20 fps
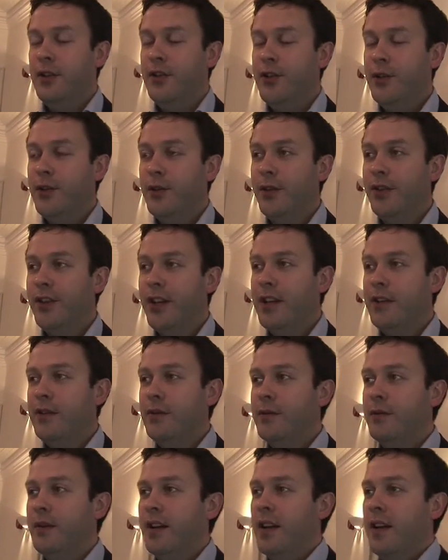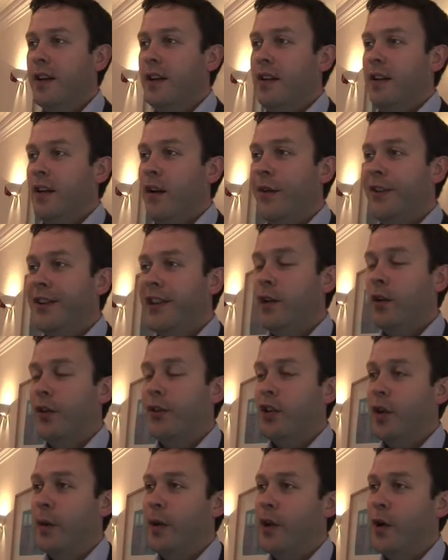Sure. So obviously
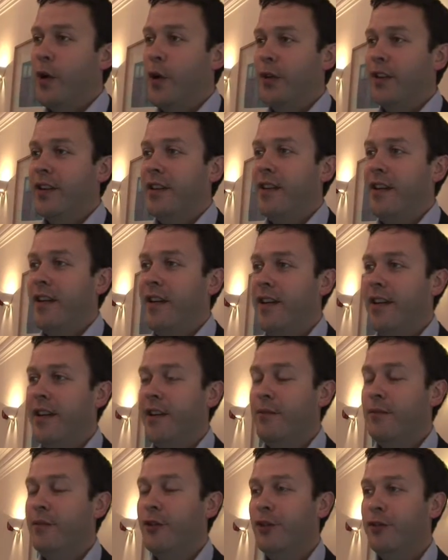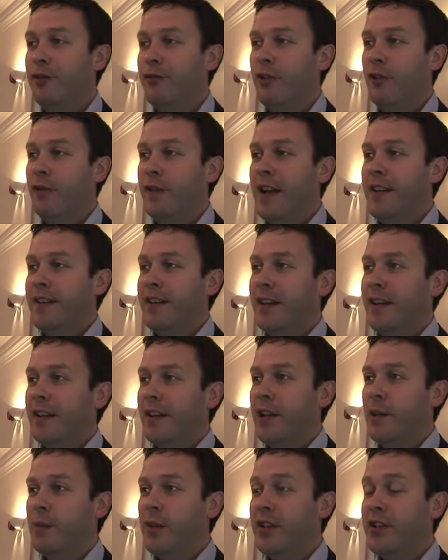lots going on,
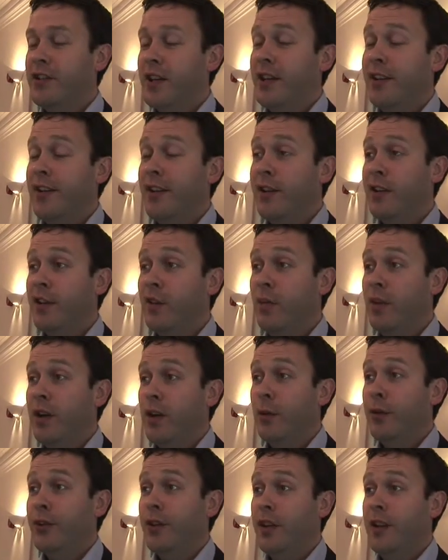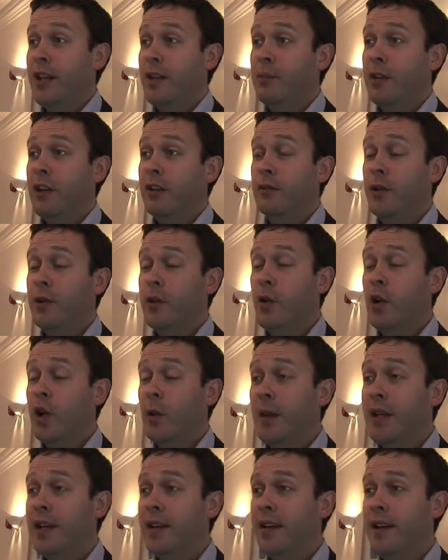reflecting the big changes in government, also the
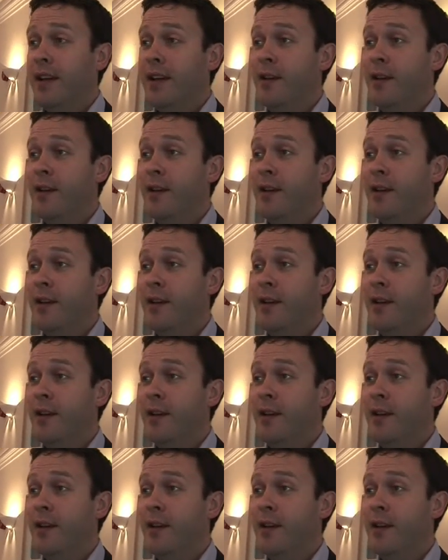macroeconomy.